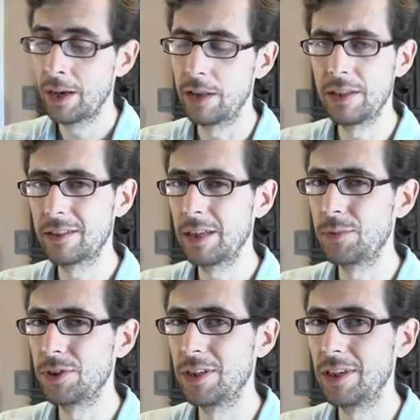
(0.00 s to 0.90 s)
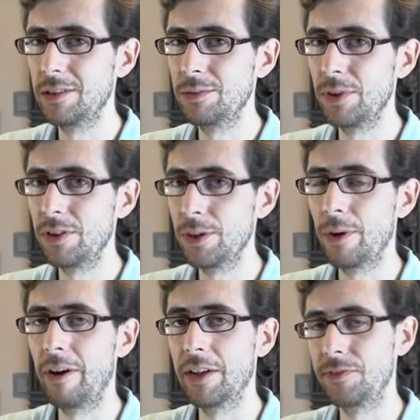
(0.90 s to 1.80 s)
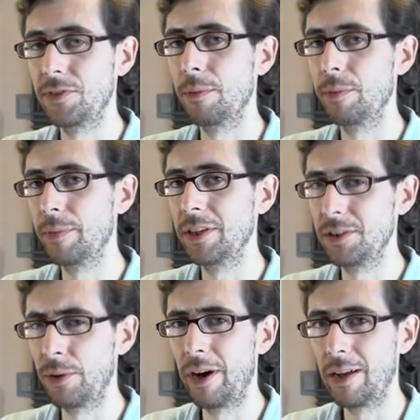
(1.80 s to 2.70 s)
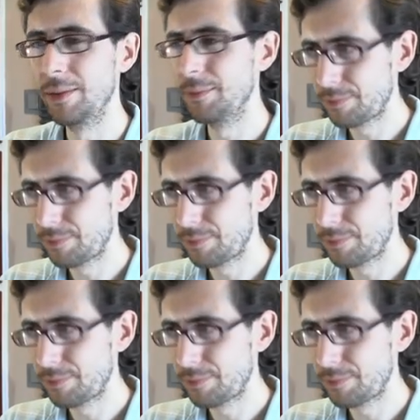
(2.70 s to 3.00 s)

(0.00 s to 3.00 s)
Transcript: Uh, the exception is with URLs. If you copy and paste a URL,